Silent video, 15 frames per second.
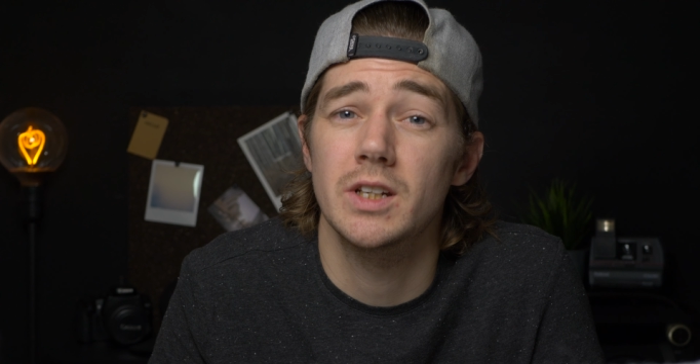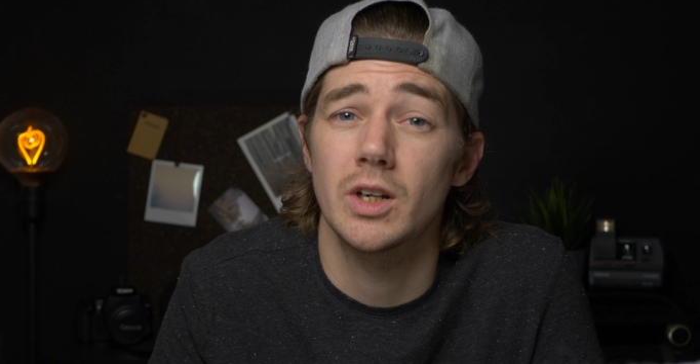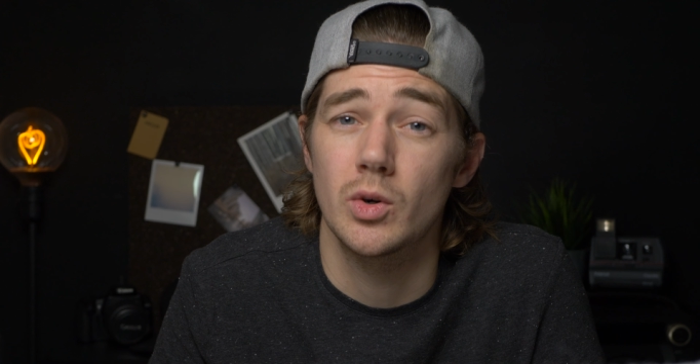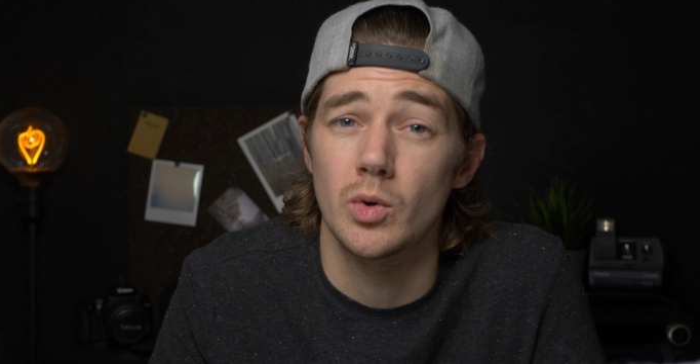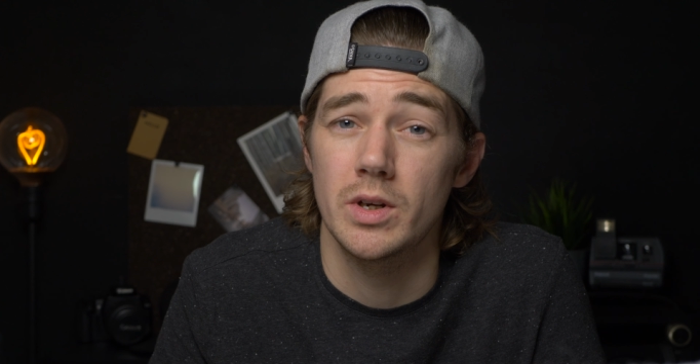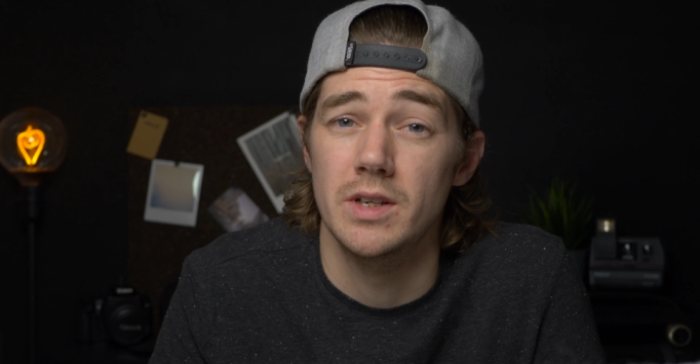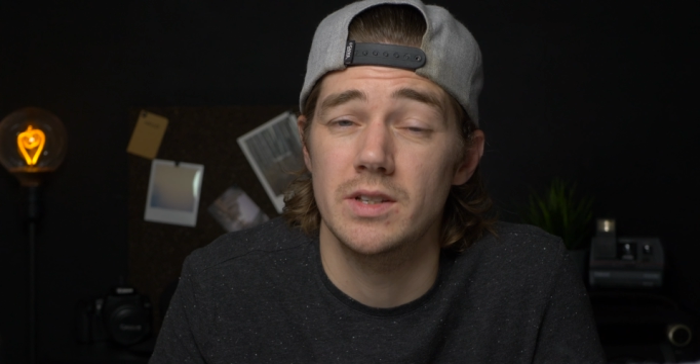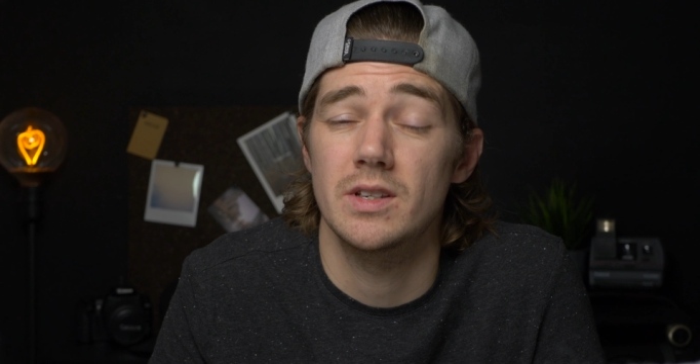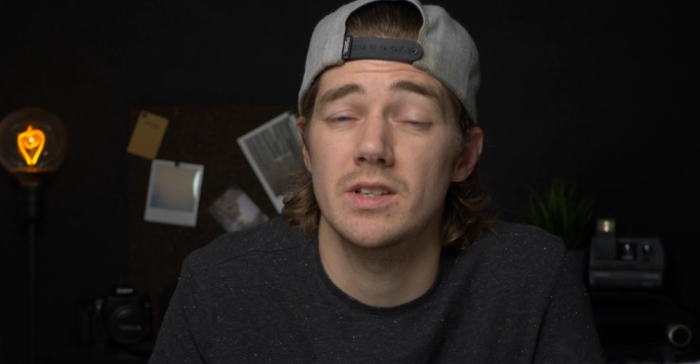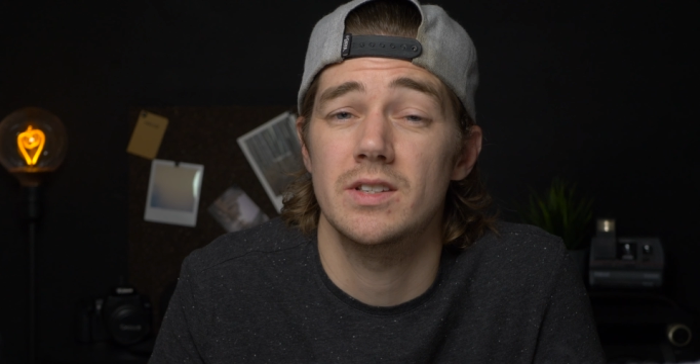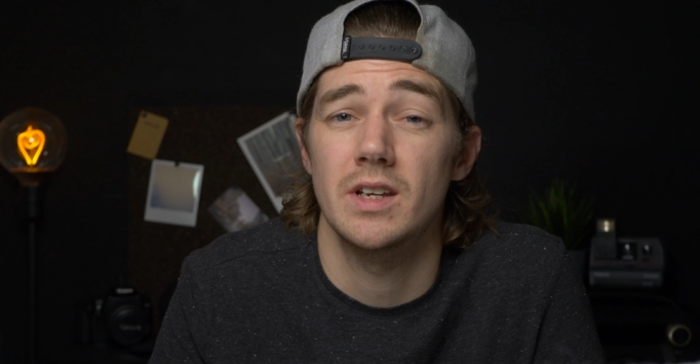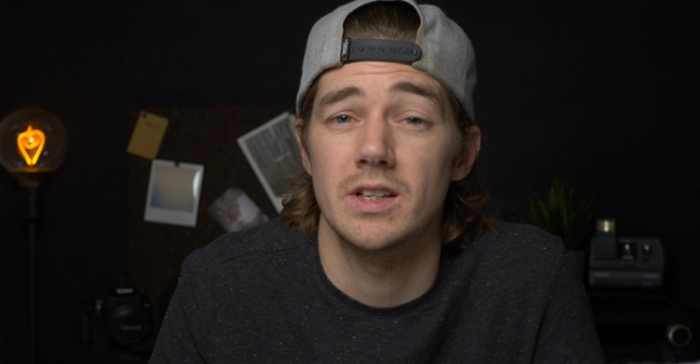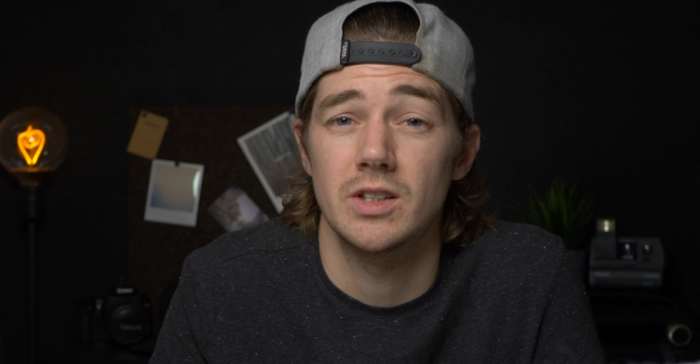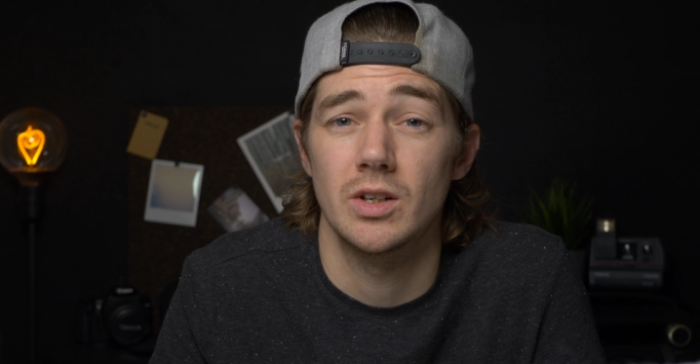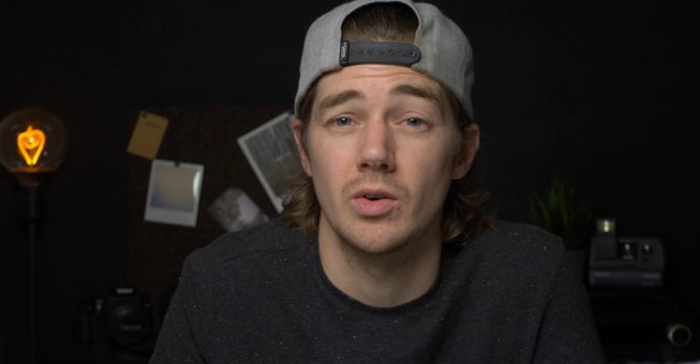degrees
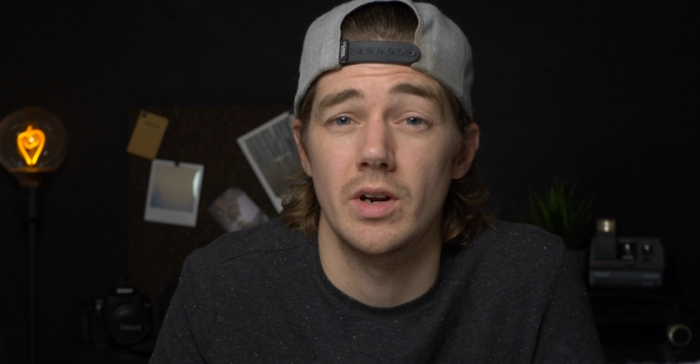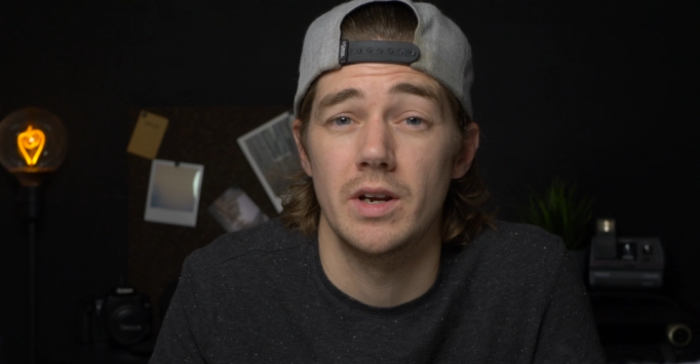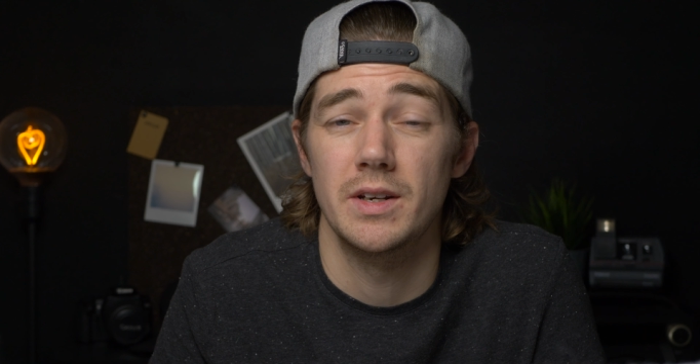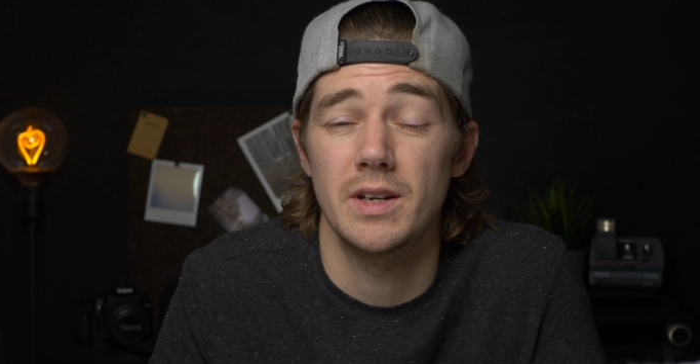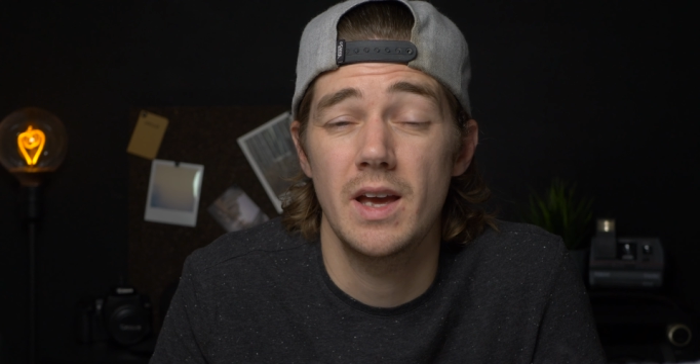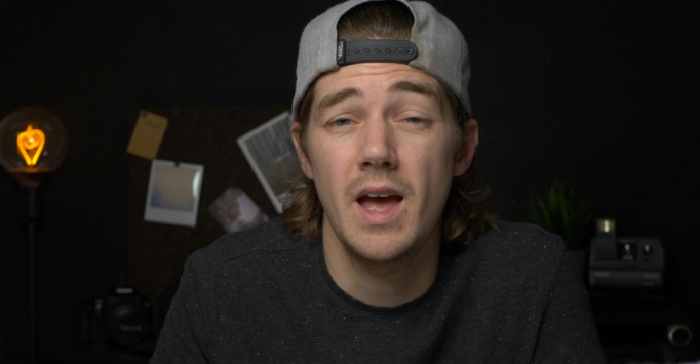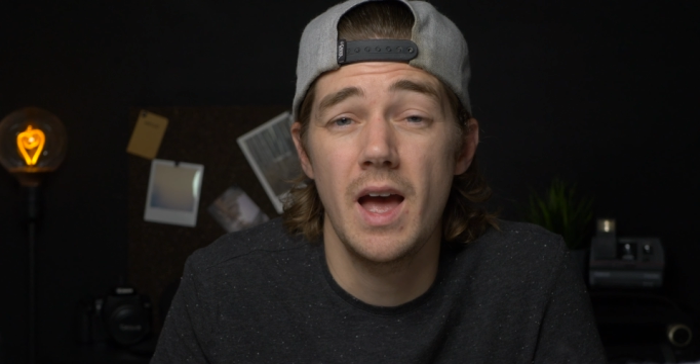centigrade